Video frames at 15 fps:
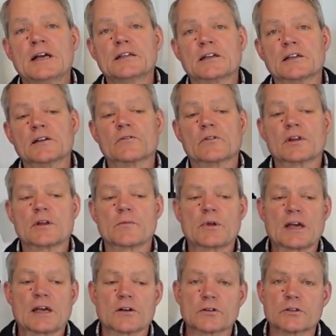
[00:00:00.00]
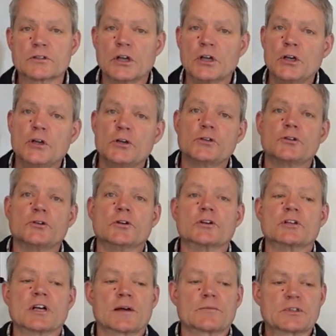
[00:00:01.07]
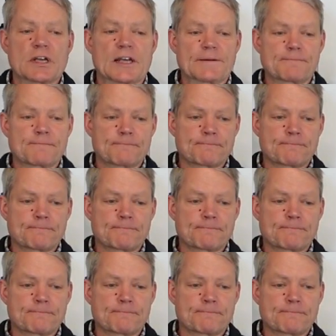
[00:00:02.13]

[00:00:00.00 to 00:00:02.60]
delivering the panels to your job site.